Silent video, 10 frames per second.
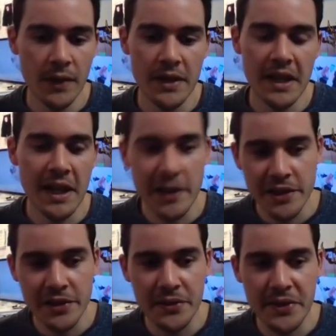I would
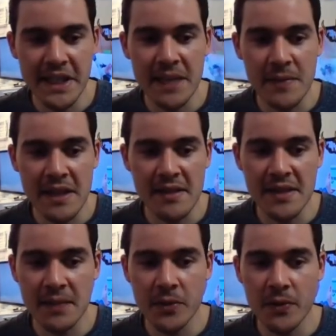encourage you to keep these
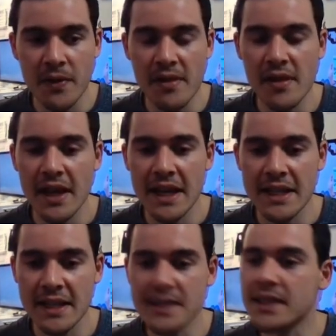demos
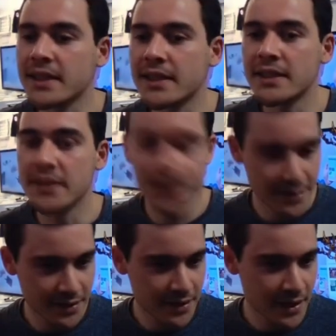identical
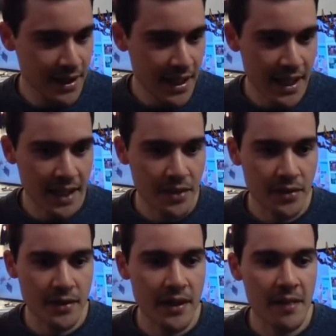
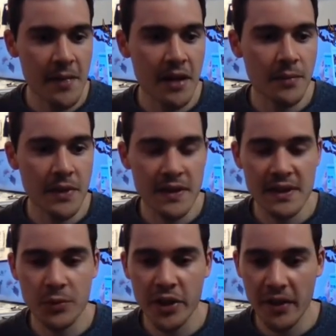and experiment
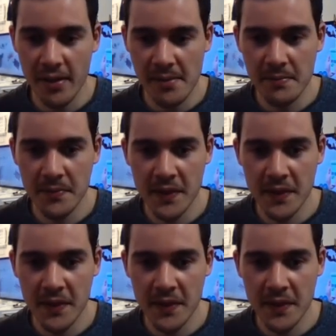somewhere else.